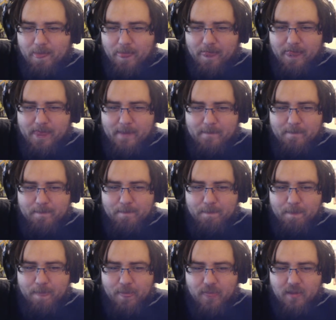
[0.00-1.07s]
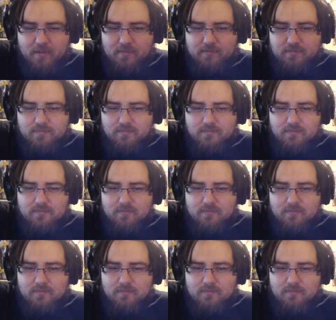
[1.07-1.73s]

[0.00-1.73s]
Nothing is said.